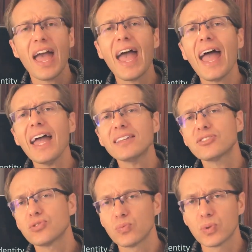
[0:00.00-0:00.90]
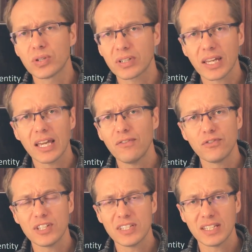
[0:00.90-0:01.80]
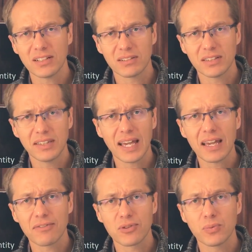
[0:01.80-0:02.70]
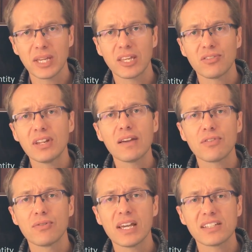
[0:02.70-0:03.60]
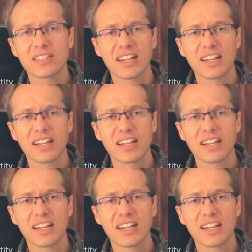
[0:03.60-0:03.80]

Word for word: had to work every single day of the week. You never rested.